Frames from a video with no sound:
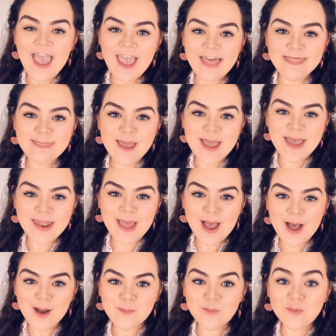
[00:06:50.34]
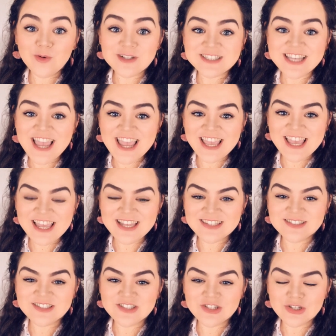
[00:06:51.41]
And then we'll take it
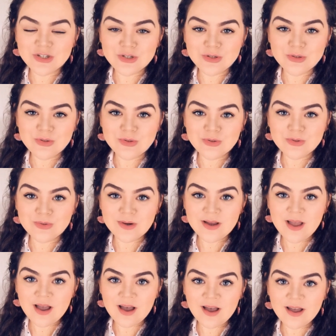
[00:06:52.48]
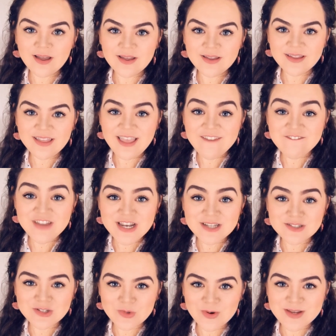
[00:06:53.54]
into
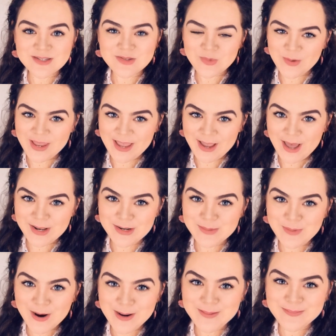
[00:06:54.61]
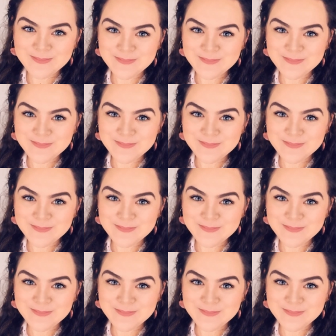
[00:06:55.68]
Infinite Stories so we can cut it apart.